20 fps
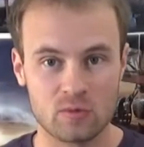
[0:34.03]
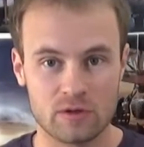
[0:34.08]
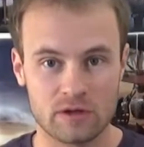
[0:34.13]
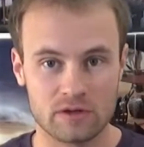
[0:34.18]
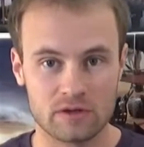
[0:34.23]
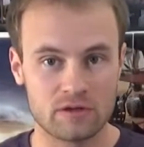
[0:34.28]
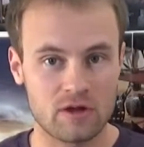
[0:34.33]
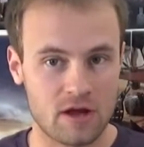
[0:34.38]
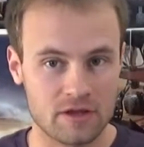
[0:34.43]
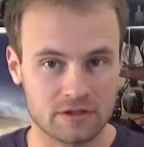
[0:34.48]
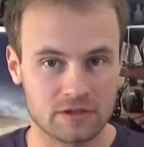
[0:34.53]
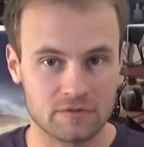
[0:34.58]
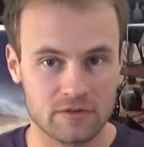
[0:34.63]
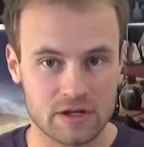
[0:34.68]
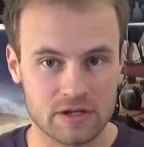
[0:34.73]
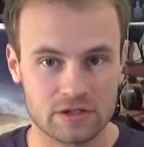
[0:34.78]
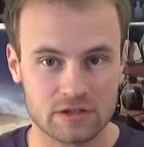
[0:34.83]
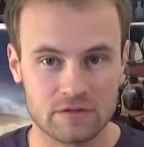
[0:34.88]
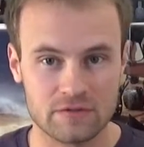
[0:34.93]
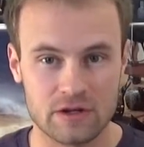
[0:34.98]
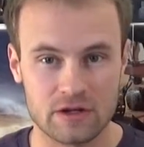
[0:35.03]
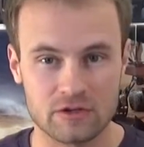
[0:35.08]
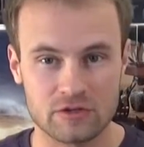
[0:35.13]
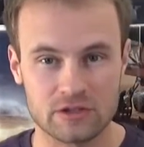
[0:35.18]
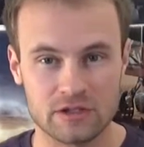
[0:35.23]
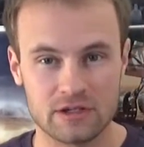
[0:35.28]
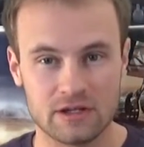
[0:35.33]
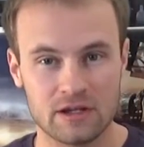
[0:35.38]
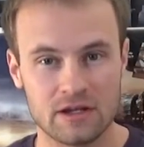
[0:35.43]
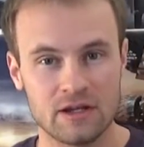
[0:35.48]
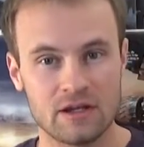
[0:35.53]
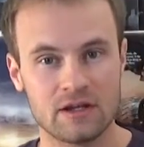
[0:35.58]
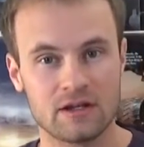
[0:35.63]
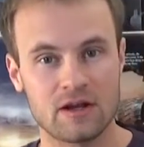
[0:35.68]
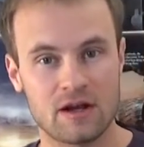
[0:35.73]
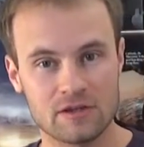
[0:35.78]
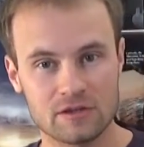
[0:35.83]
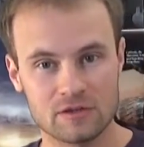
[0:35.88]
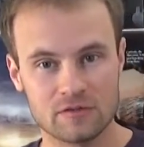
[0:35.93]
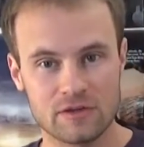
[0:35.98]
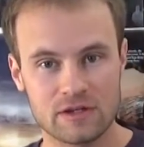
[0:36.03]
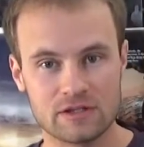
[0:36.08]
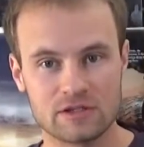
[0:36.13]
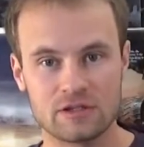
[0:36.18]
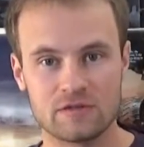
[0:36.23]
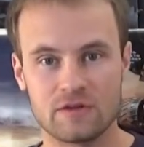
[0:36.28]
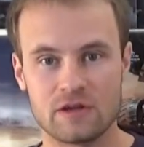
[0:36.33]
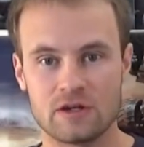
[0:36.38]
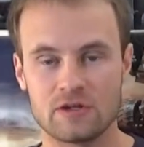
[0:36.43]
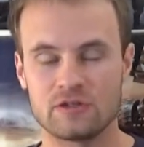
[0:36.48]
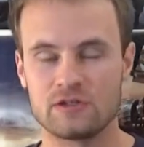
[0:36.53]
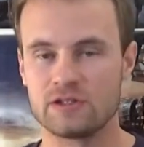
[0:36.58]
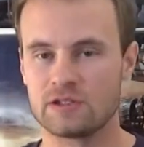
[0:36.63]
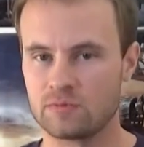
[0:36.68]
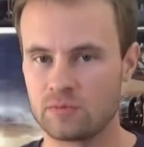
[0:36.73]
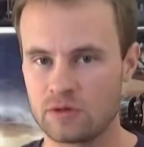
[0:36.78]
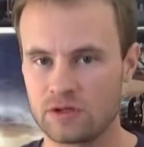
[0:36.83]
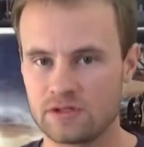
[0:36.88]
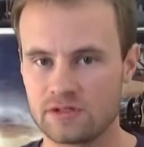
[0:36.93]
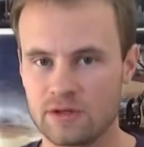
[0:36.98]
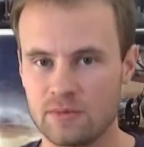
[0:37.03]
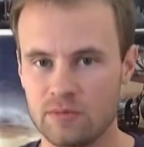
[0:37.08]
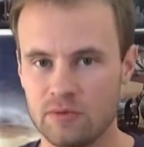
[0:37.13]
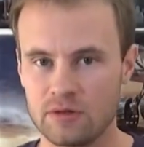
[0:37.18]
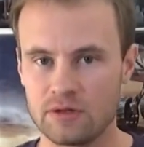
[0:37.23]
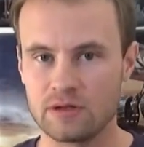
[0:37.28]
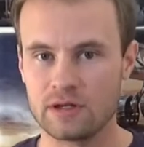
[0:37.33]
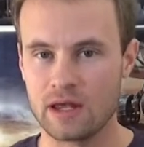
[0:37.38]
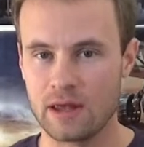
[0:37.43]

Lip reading: with conservation of energy. Conservation of energy is pretty simple.